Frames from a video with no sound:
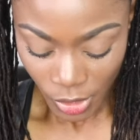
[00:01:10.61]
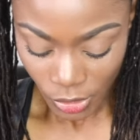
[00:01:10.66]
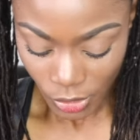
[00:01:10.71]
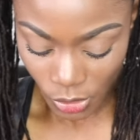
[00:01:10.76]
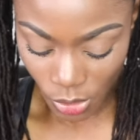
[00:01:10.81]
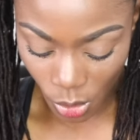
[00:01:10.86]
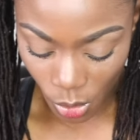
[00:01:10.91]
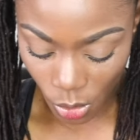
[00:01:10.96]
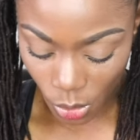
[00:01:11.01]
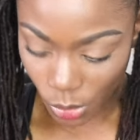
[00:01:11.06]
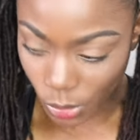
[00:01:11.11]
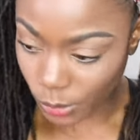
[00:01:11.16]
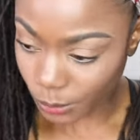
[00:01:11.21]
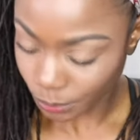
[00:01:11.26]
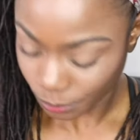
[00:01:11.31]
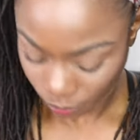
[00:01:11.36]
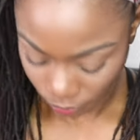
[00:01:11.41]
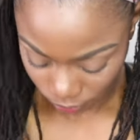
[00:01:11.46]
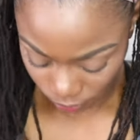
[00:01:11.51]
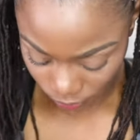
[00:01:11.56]
So
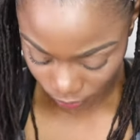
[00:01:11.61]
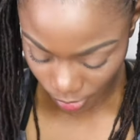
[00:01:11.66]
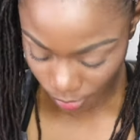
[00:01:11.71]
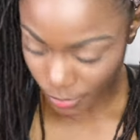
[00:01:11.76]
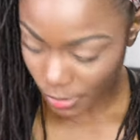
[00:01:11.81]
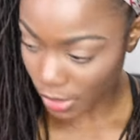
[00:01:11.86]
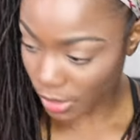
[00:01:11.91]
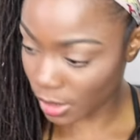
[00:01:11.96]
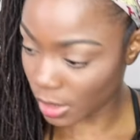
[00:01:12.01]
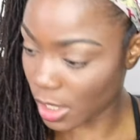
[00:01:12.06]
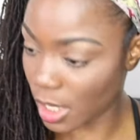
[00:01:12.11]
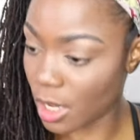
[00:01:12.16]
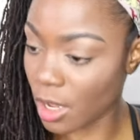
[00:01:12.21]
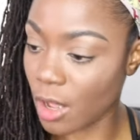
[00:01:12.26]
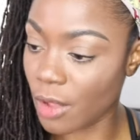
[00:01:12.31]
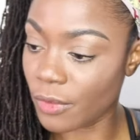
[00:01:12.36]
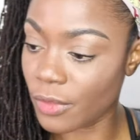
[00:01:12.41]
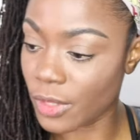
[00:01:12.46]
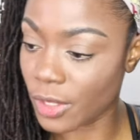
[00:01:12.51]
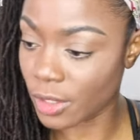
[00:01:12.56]
let me just take
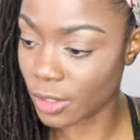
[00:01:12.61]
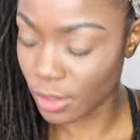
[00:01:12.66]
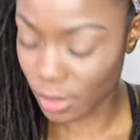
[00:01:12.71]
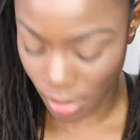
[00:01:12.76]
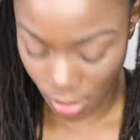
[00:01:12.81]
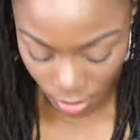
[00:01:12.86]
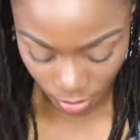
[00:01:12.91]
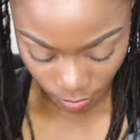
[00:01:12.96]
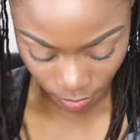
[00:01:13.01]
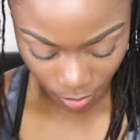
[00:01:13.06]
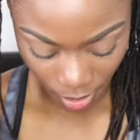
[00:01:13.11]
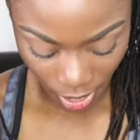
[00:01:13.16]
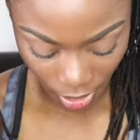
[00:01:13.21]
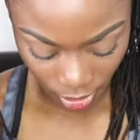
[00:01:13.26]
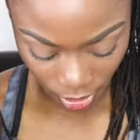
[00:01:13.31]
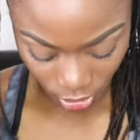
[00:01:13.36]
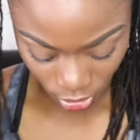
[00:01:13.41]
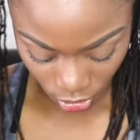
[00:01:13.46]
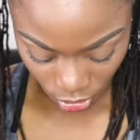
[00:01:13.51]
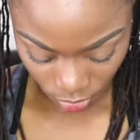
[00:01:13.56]
out this um,
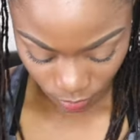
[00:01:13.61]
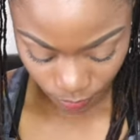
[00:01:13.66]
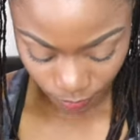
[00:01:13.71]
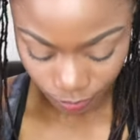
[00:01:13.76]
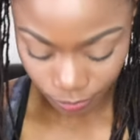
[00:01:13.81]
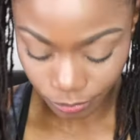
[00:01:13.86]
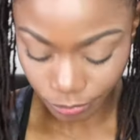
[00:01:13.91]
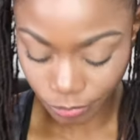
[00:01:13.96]
packaging.